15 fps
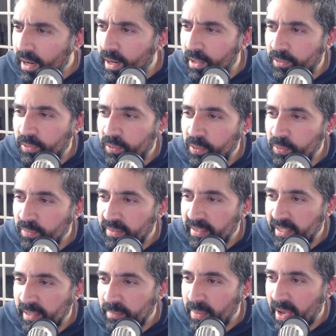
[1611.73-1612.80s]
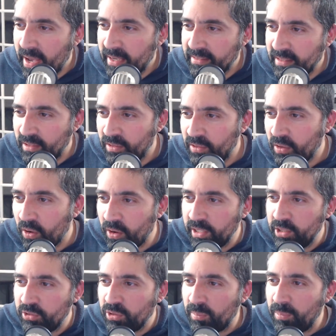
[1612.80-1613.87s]
2 tea bags and a tiny
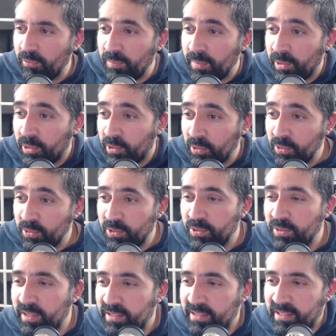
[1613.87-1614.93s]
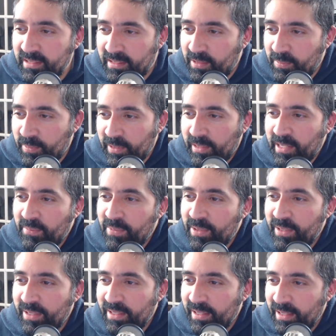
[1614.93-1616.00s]
drop of milk, no sugar, says Death by Glamour.
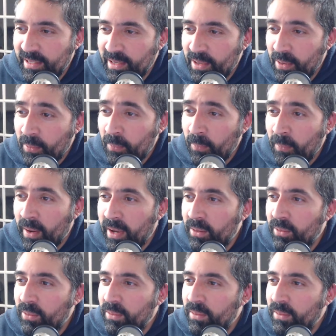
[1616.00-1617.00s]
Wow.